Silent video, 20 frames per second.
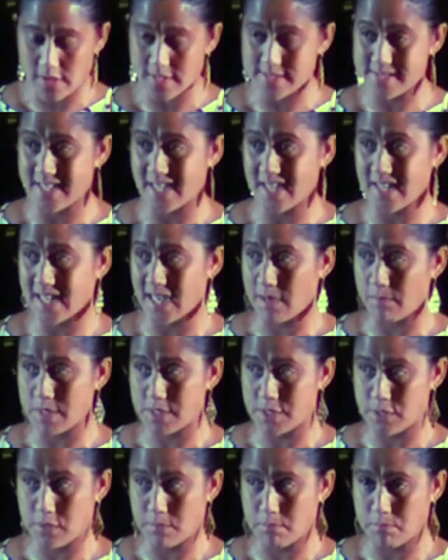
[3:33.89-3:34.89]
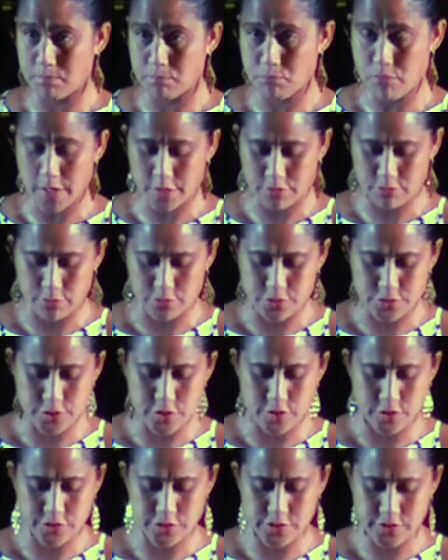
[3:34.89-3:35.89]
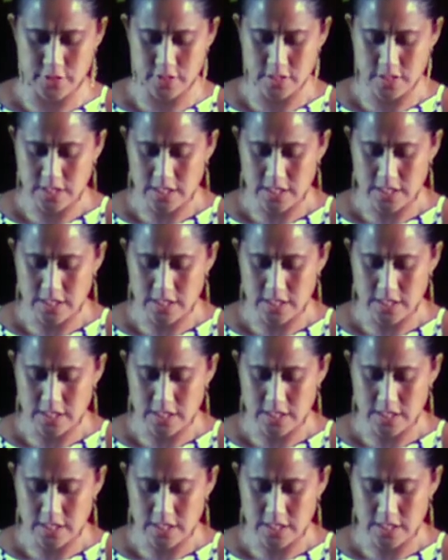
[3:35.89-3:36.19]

I started coming to Breakthrough Church.